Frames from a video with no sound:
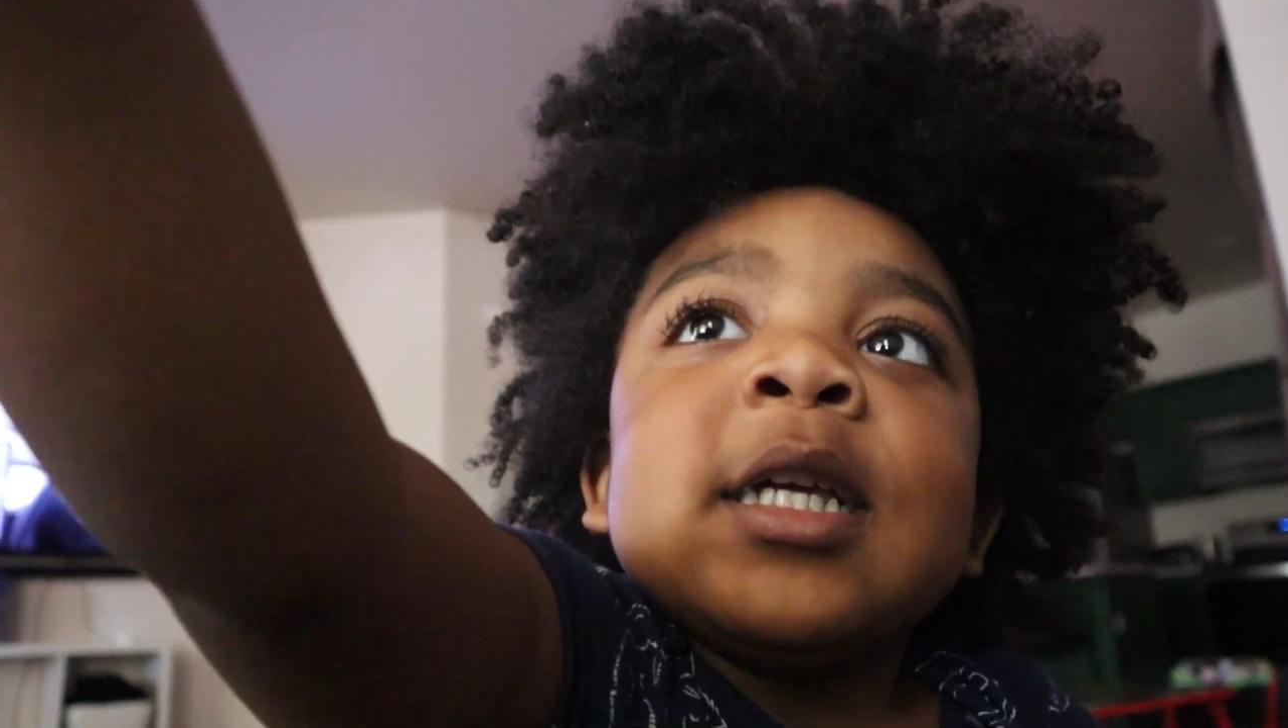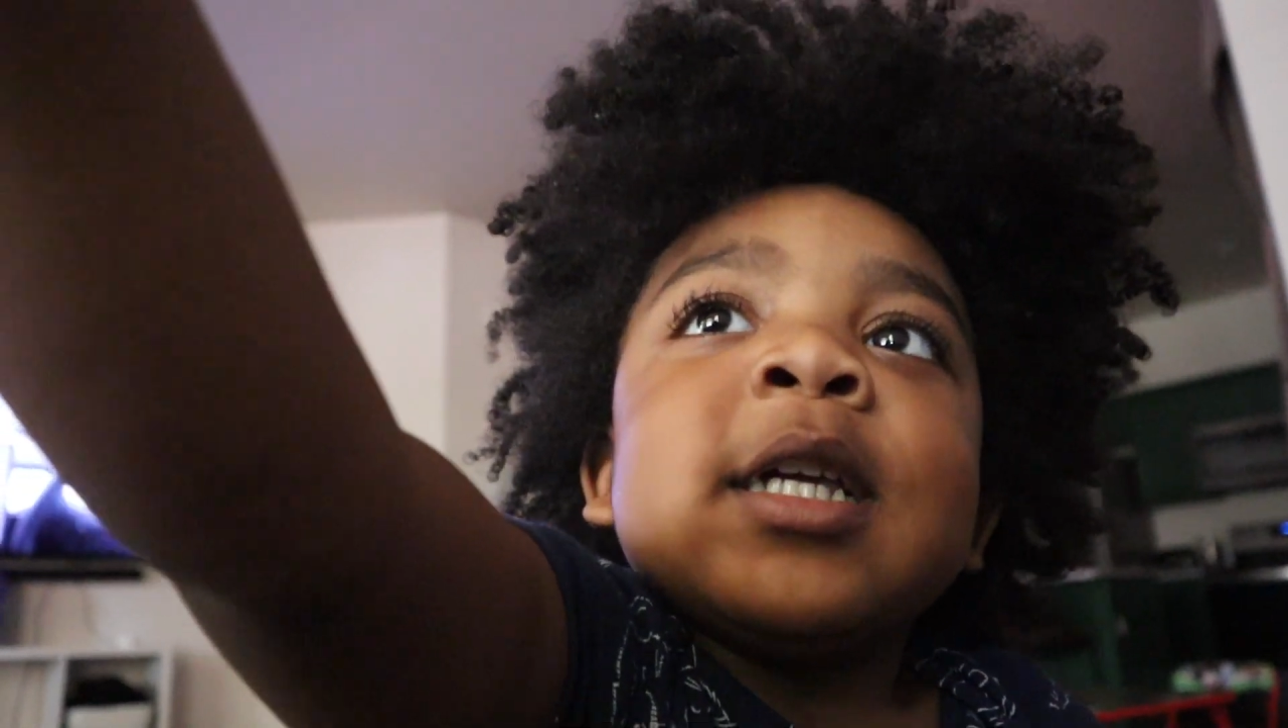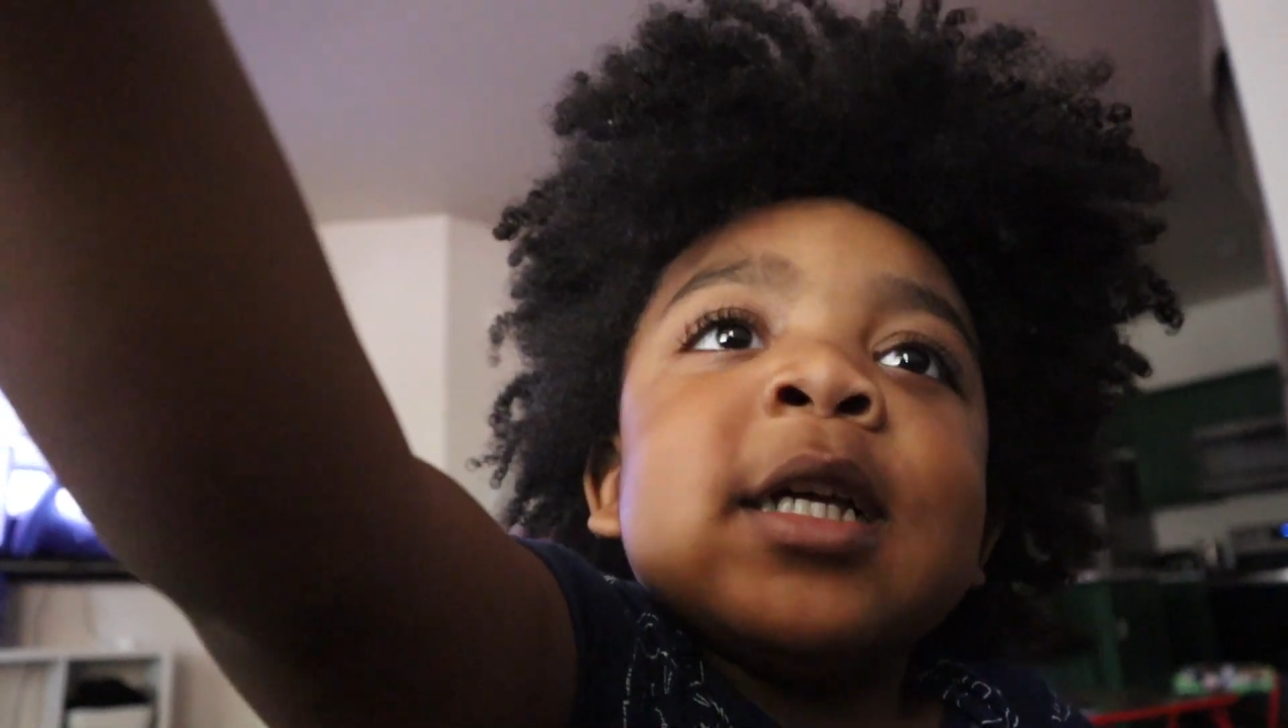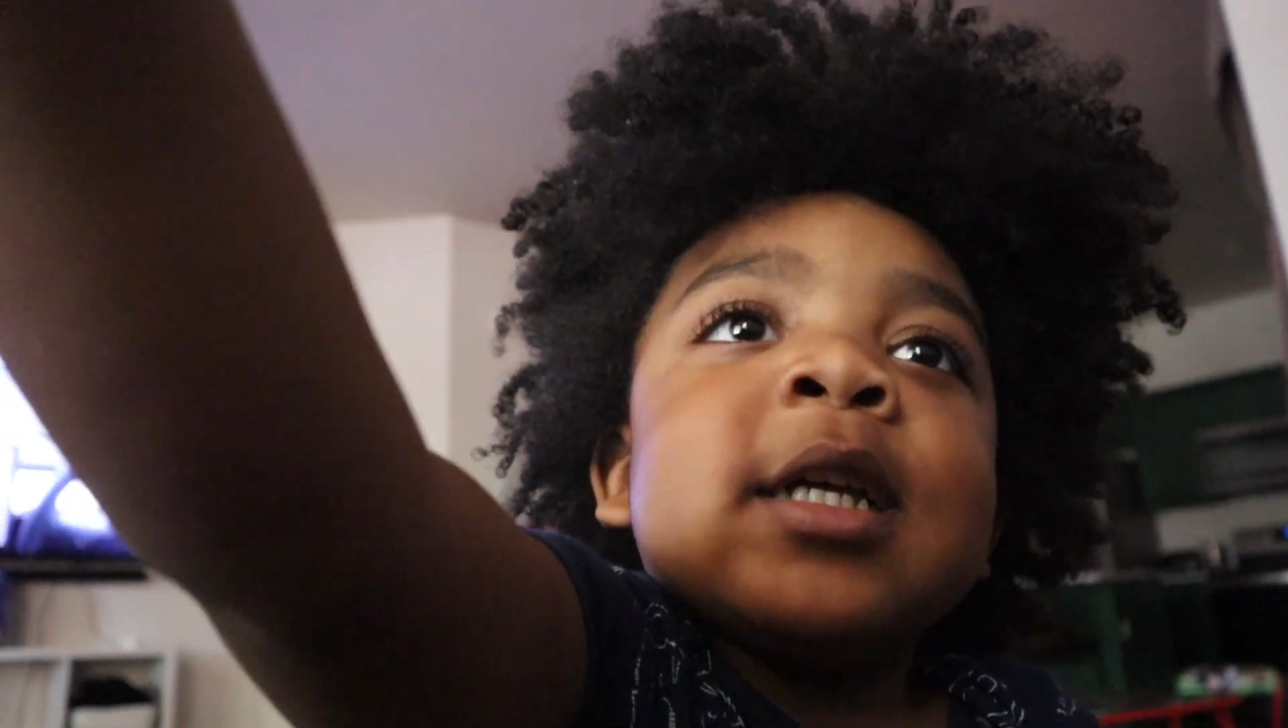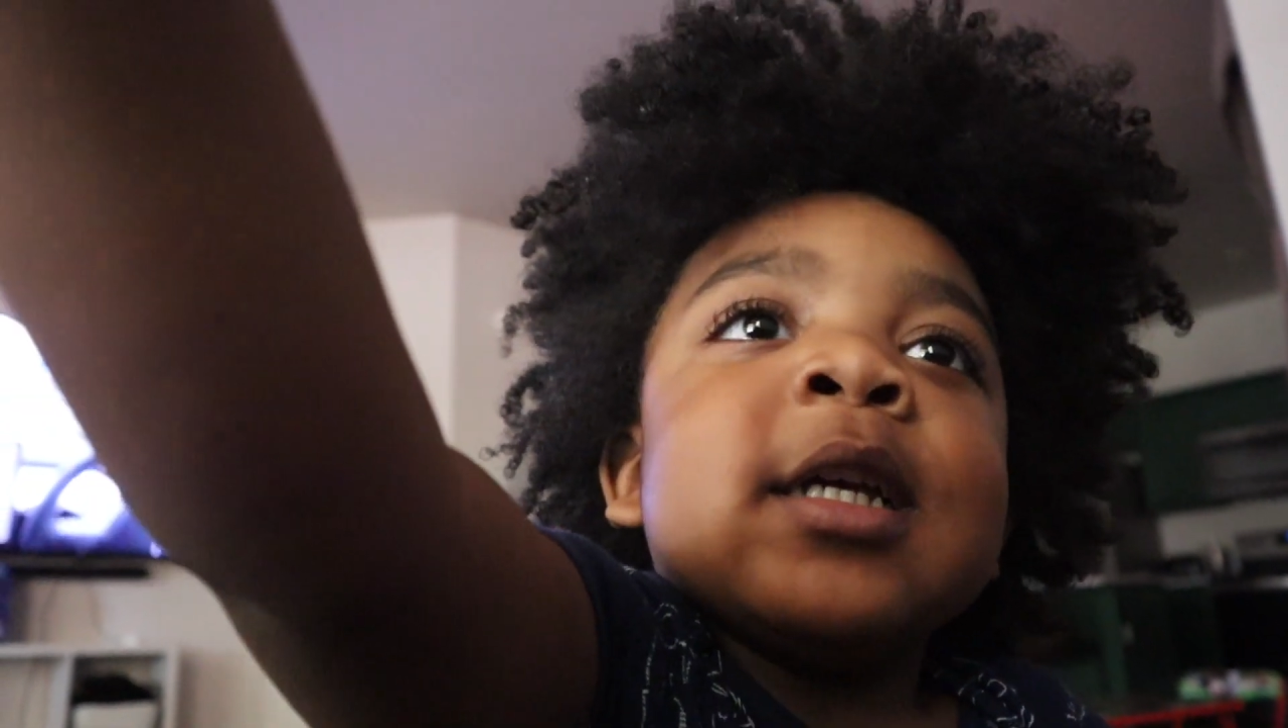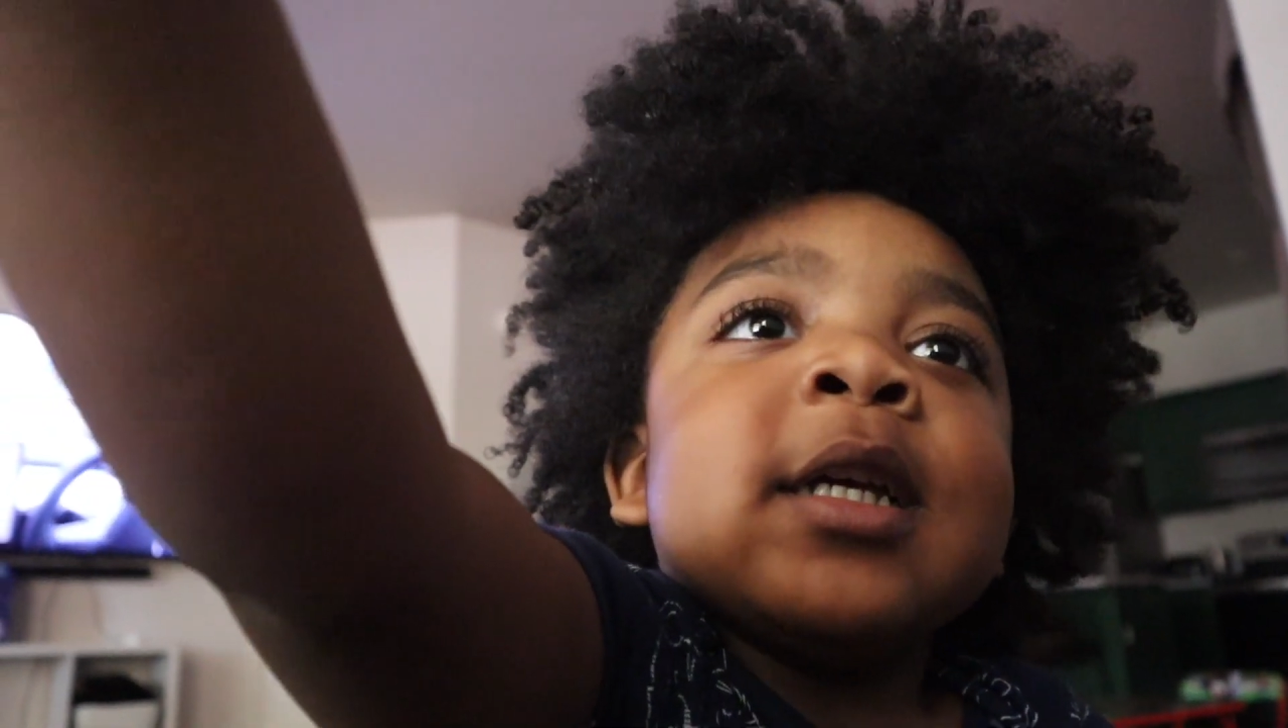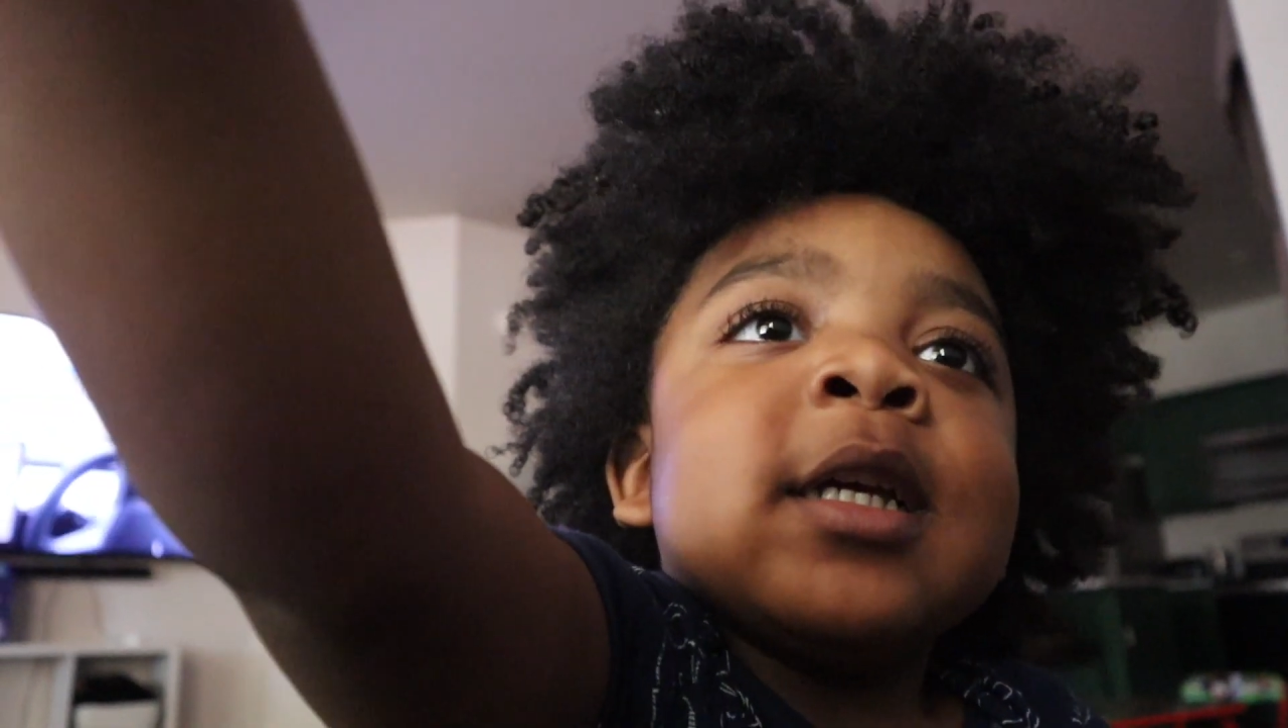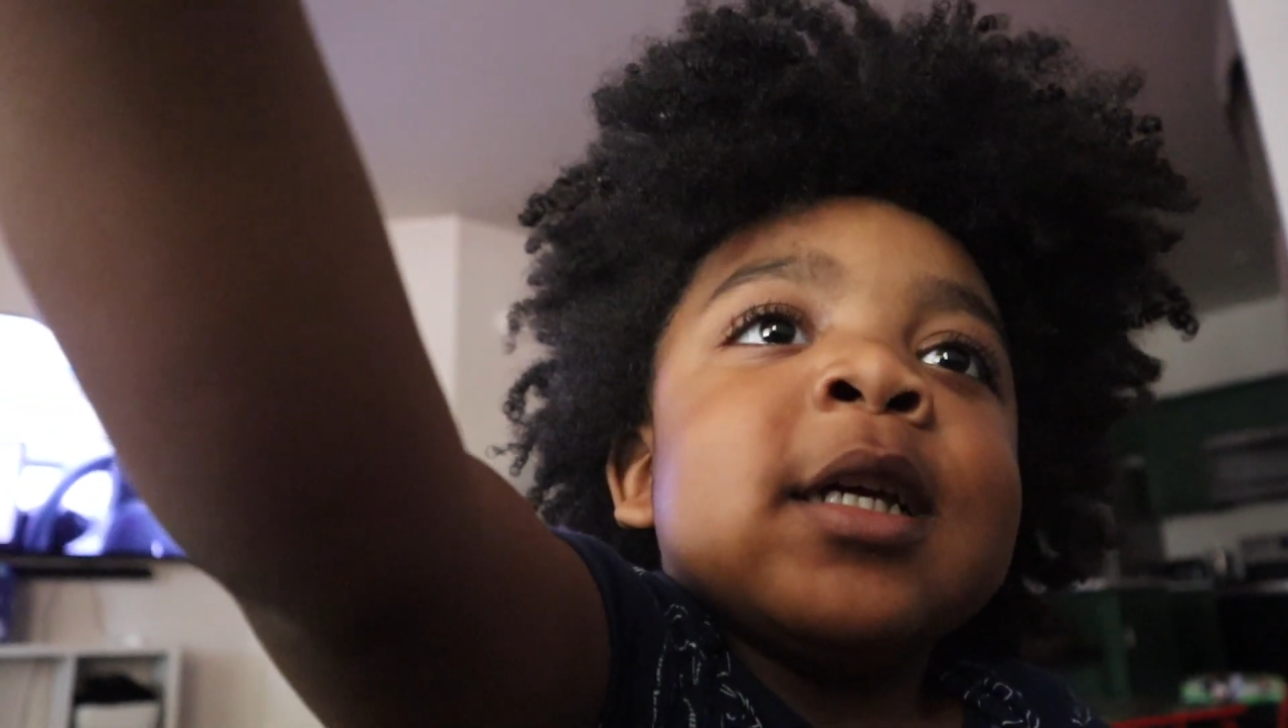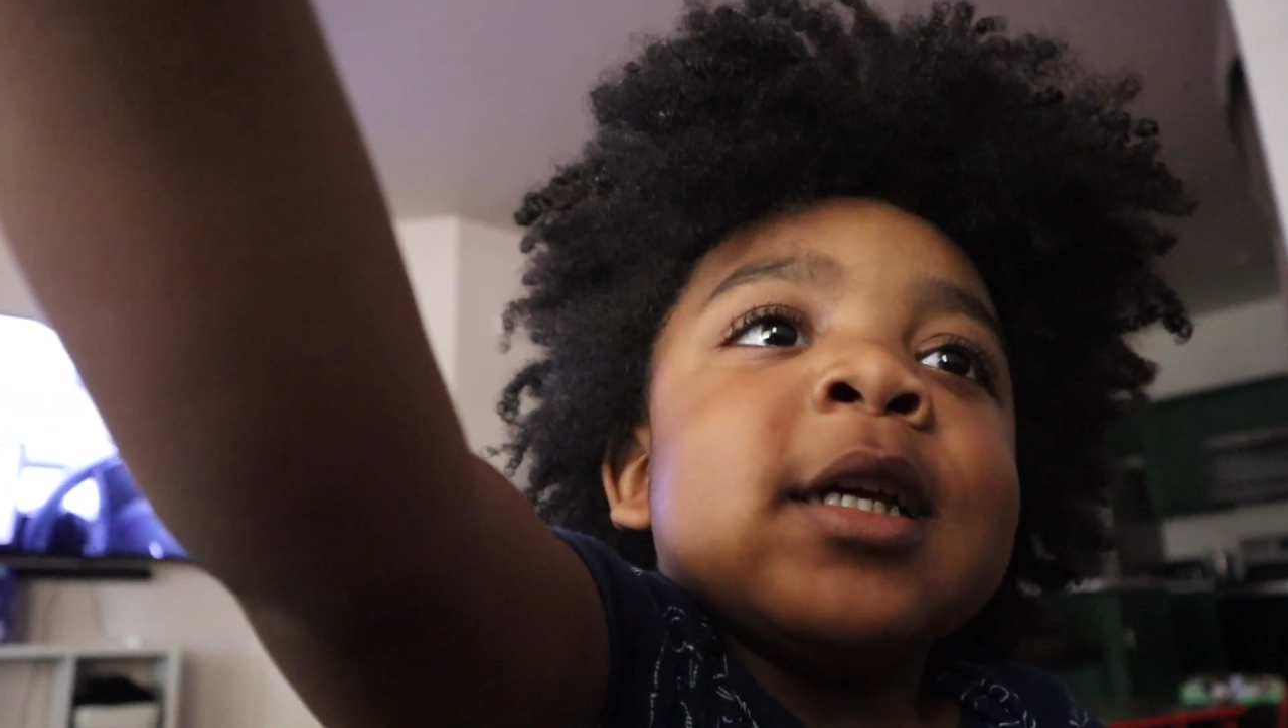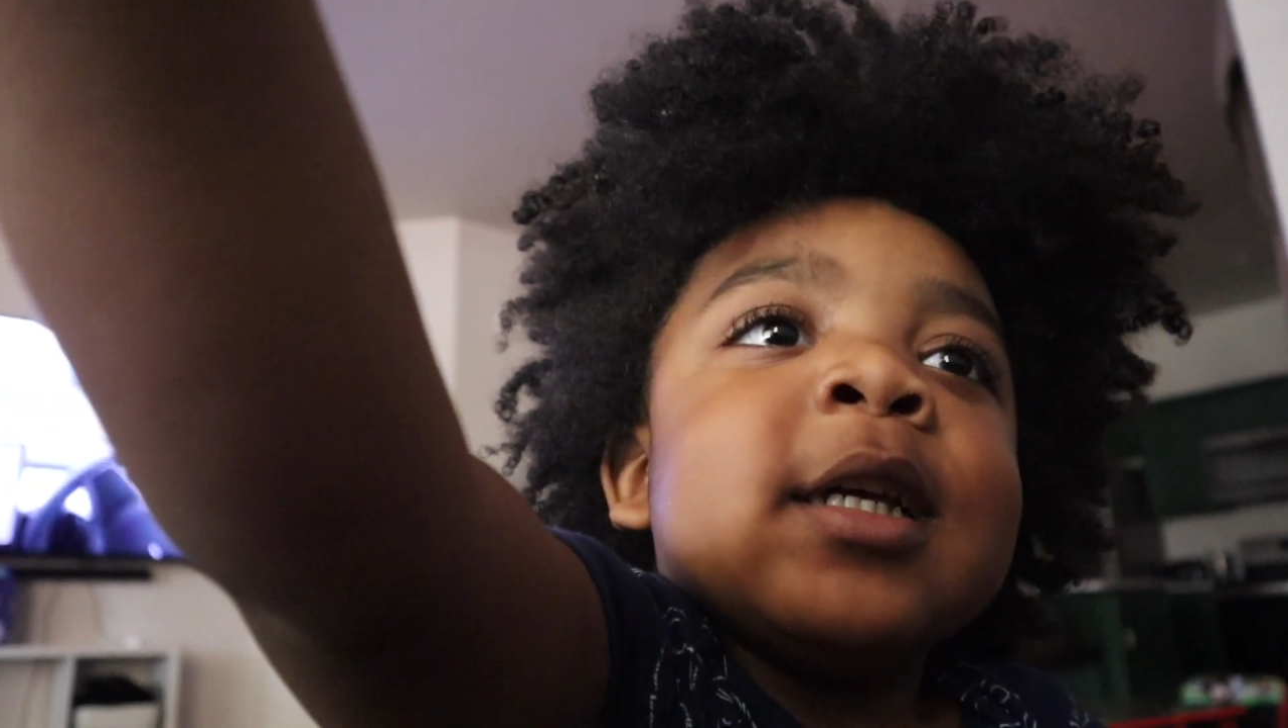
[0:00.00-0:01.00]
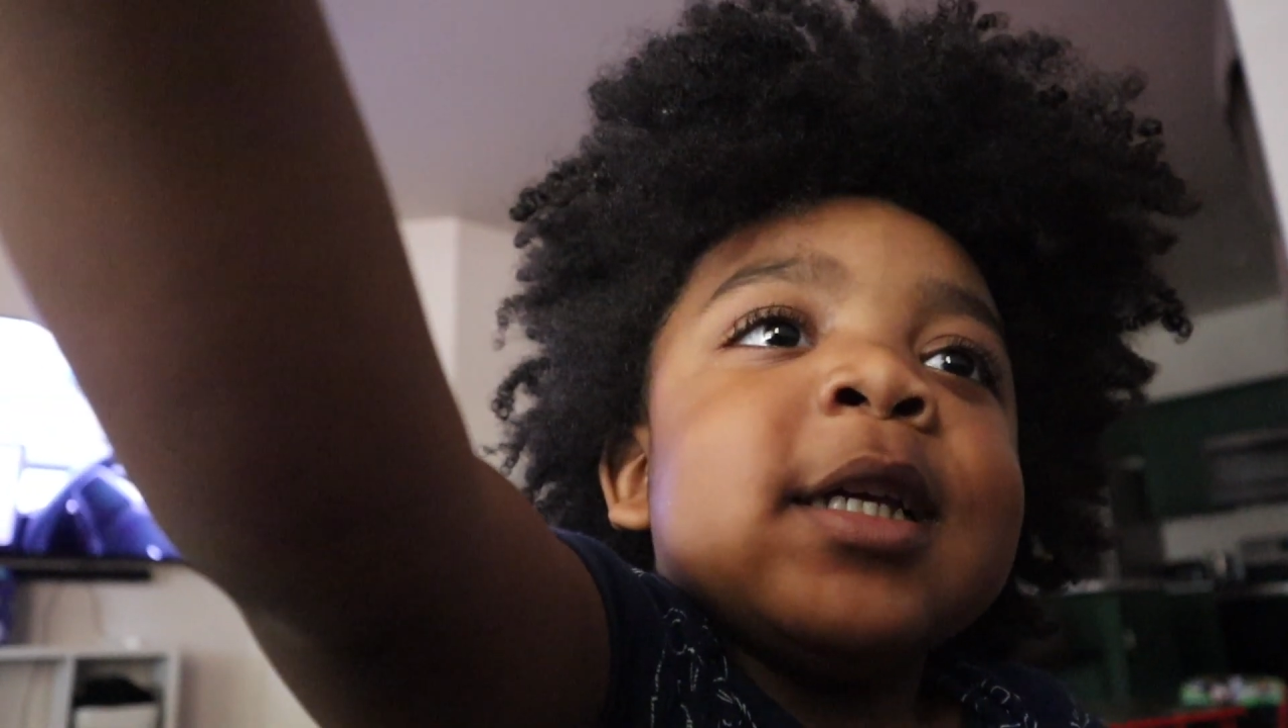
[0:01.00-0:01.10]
breakfast first.